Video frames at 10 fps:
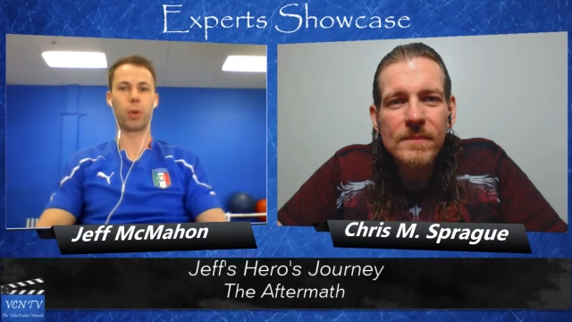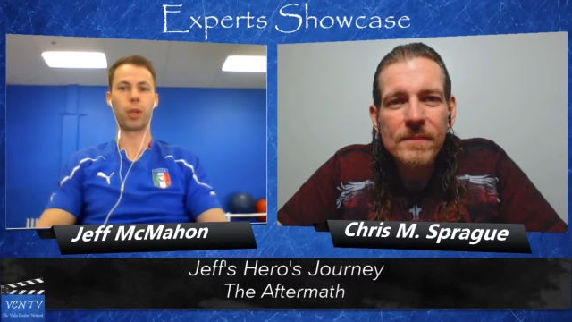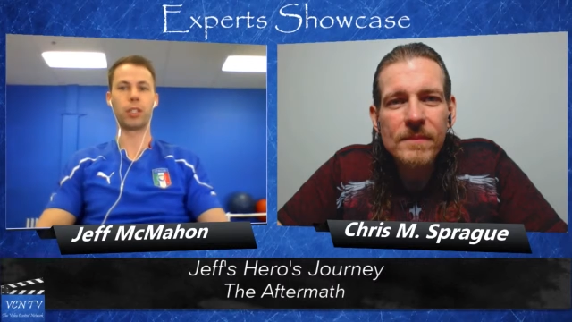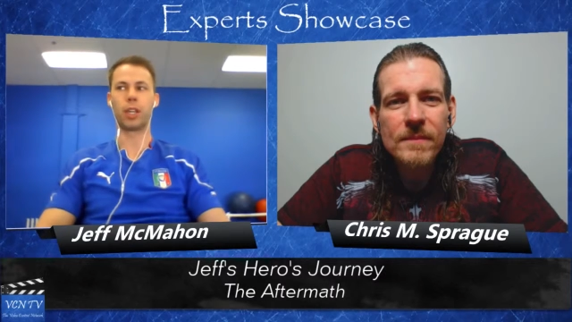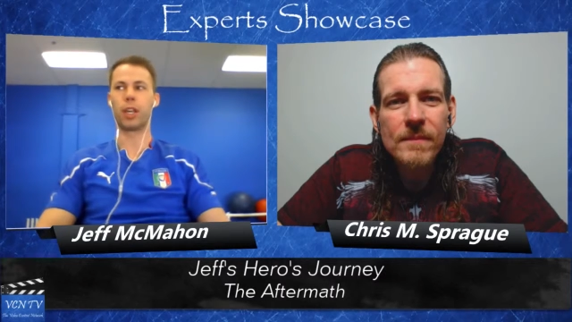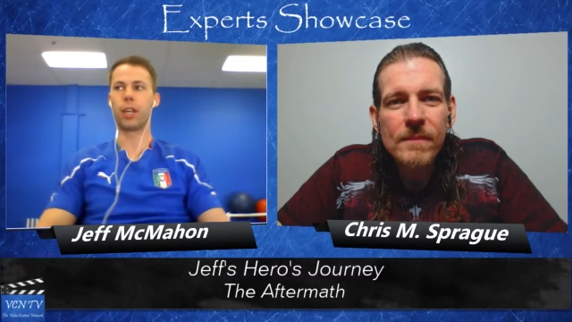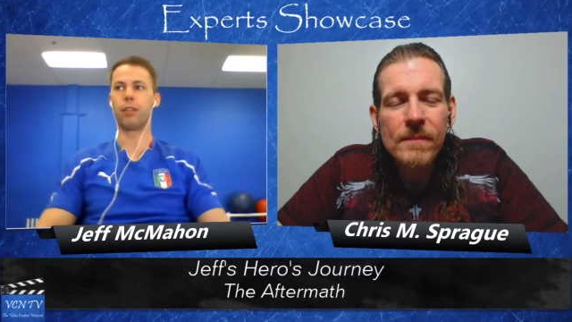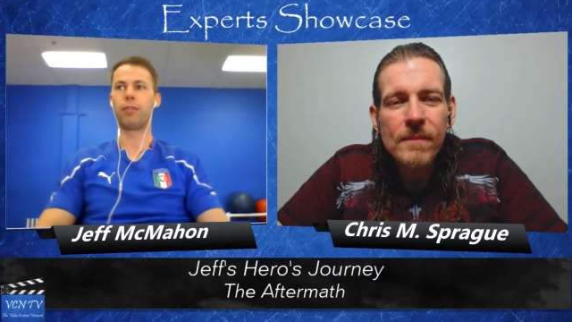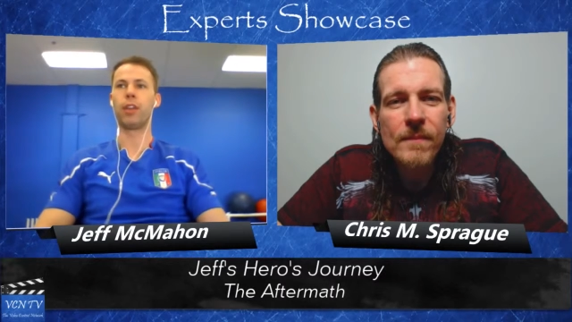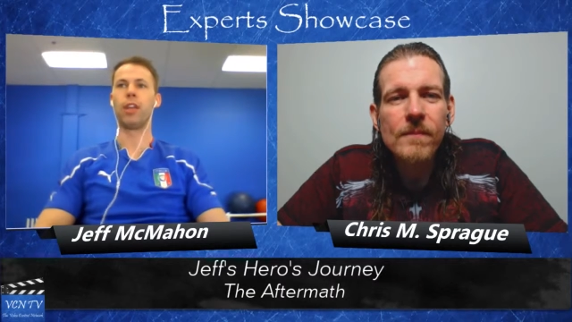Speaker 1: the point
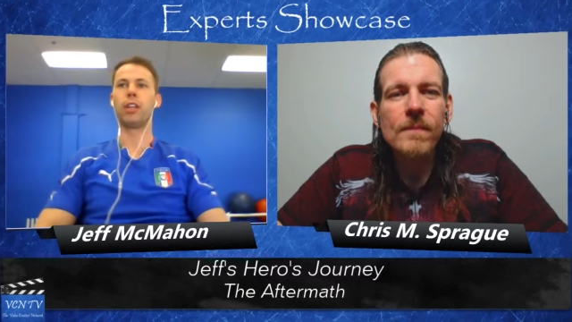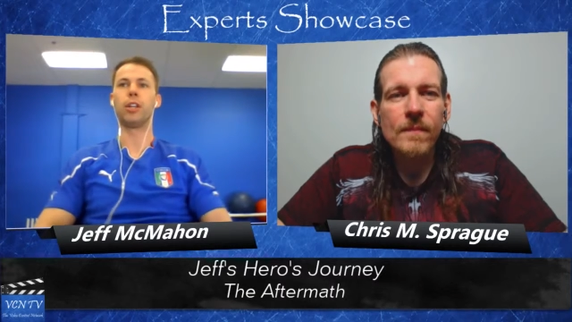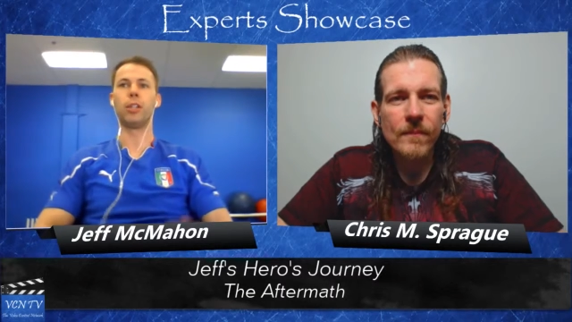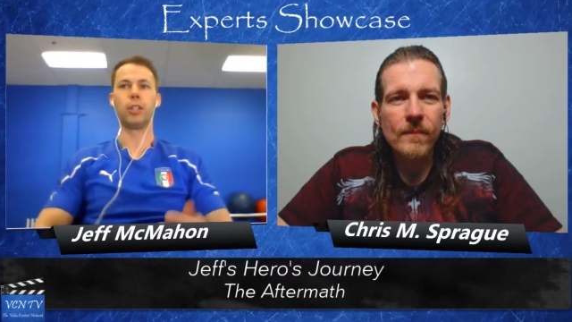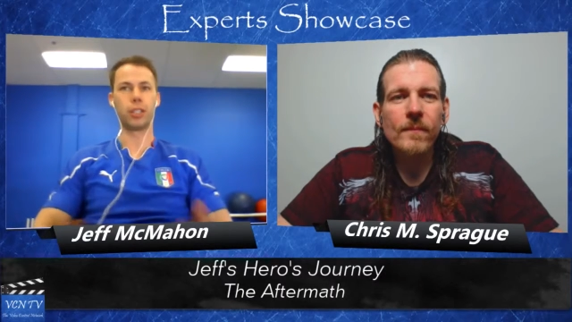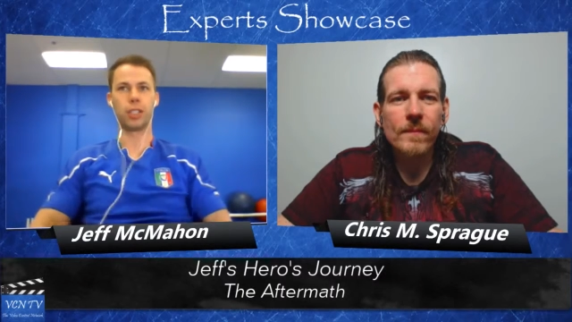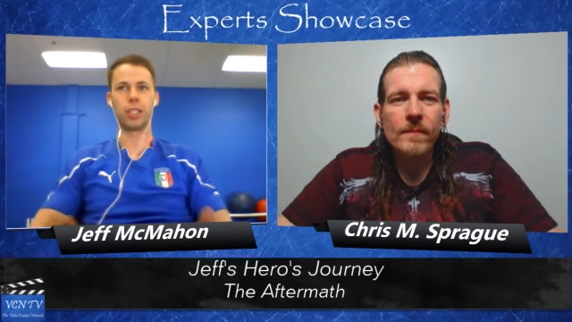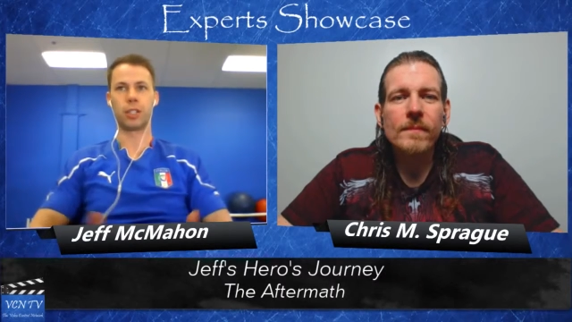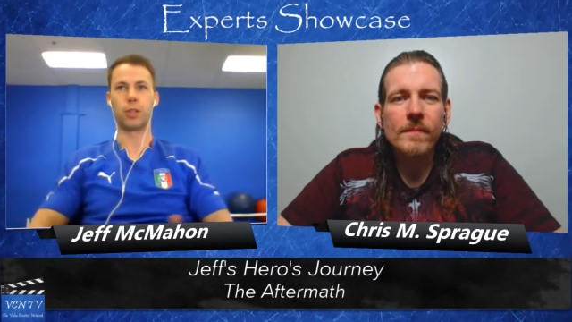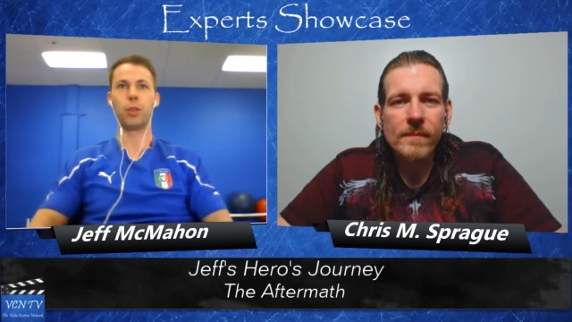of, you know,
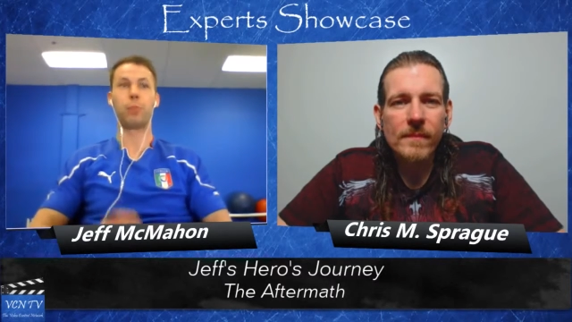listening to